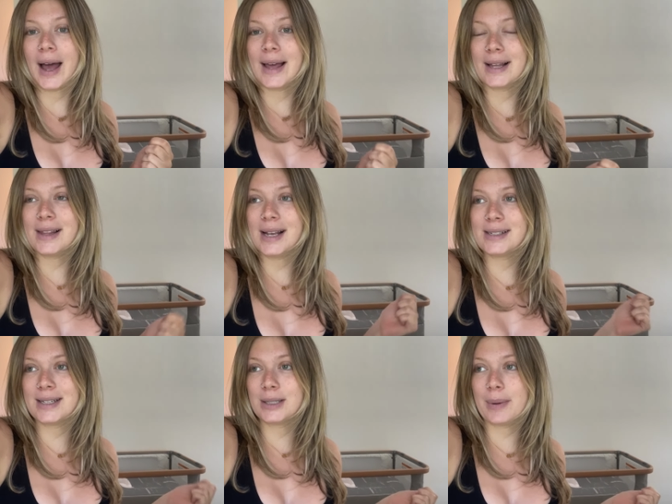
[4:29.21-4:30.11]
I think the
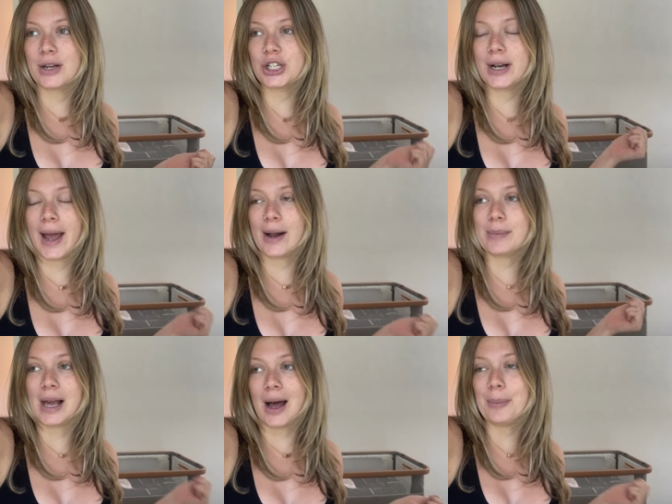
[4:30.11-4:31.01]
anticipation had
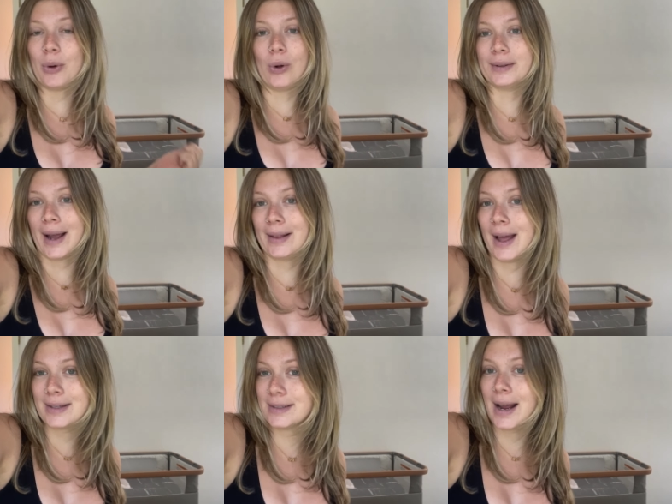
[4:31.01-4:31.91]
me up all night
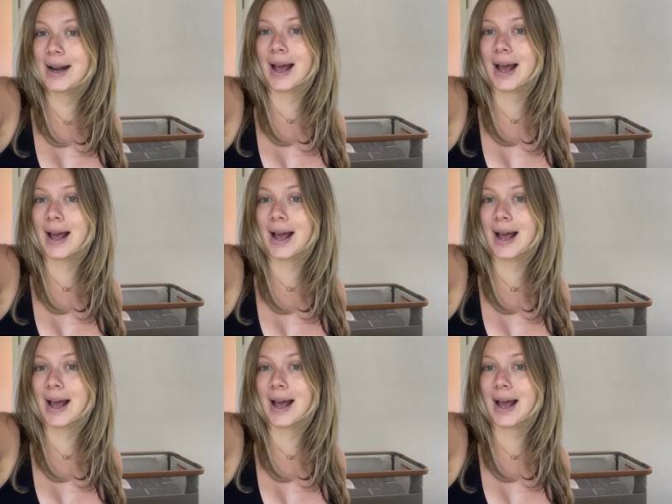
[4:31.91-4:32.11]
last night.